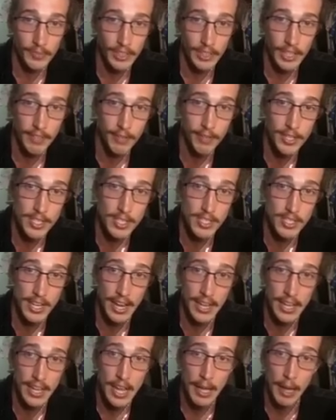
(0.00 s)
He frees his
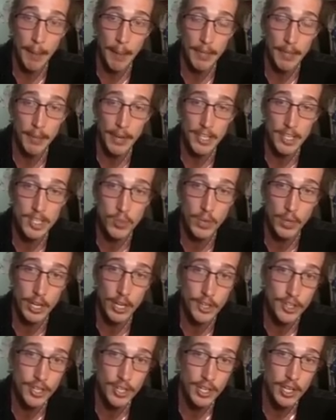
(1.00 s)
head, come to my
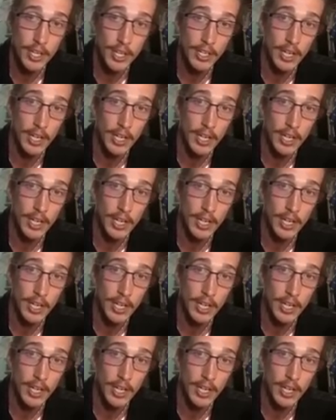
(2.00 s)
switch,